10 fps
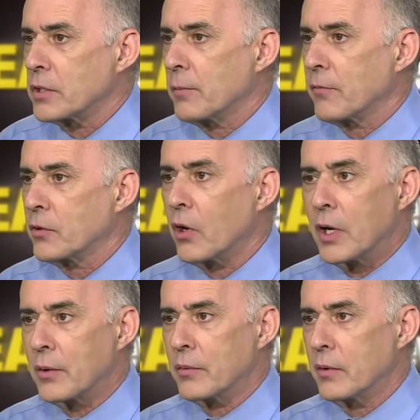I mean, if we're
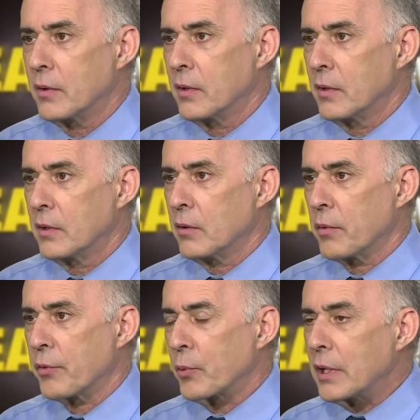talking,
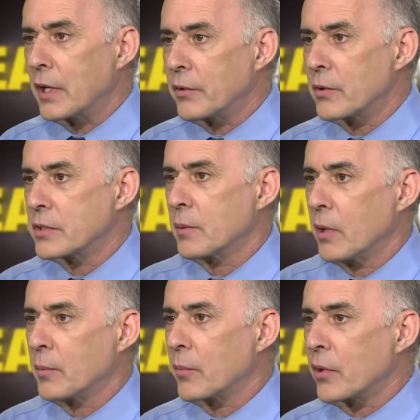300 some
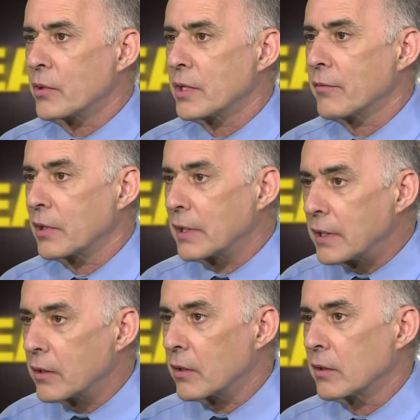odd murders every
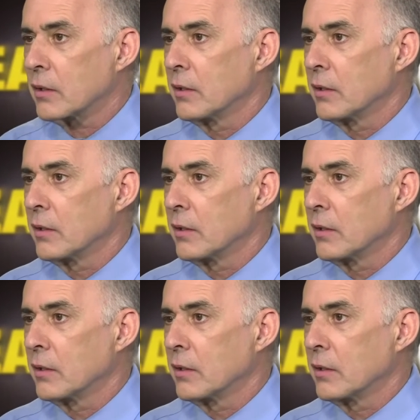year,